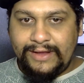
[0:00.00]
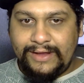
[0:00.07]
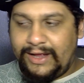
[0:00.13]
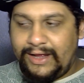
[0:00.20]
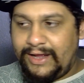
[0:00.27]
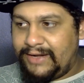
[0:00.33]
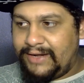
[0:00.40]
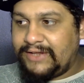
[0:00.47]

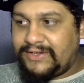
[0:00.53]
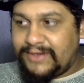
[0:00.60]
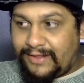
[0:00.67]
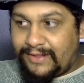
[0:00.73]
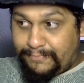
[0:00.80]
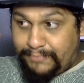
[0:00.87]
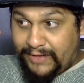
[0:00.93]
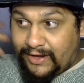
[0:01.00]
Not
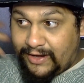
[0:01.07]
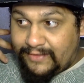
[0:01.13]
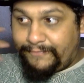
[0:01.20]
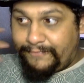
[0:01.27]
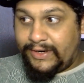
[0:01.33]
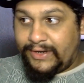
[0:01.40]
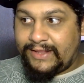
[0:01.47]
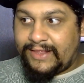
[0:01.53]
just because
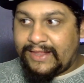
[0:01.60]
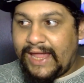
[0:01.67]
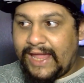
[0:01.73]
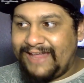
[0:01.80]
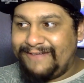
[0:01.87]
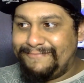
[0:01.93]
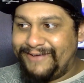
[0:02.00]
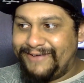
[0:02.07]
of what it's
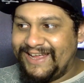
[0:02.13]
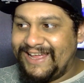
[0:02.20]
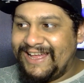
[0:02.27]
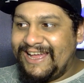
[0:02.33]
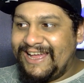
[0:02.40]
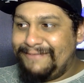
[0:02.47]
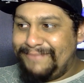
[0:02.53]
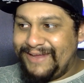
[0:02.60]
saying, but
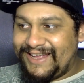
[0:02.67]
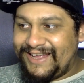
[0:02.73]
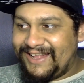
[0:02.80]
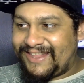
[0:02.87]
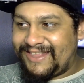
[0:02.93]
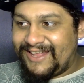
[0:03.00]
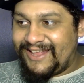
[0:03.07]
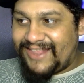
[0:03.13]

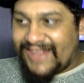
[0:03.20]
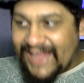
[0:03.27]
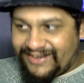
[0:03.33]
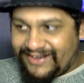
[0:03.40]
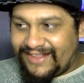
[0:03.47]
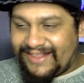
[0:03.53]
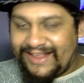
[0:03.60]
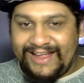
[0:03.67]
because the
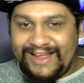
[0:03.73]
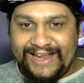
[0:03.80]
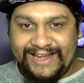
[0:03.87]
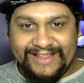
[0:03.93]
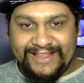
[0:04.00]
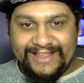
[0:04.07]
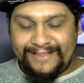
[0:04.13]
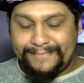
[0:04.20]
sound design
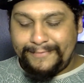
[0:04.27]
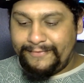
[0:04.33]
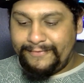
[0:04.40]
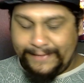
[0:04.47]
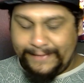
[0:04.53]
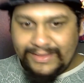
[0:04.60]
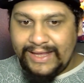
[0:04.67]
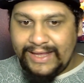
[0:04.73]
in this
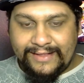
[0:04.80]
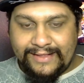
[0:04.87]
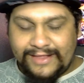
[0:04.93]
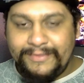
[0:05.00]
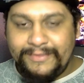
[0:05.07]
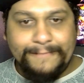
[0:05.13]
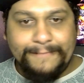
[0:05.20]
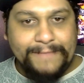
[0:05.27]
movie is
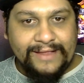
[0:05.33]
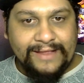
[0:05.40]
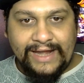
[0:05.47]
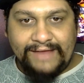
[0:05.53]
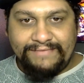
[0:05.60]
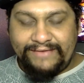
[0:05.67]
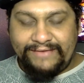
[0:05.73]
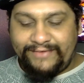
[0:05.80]
some of the best that I've ever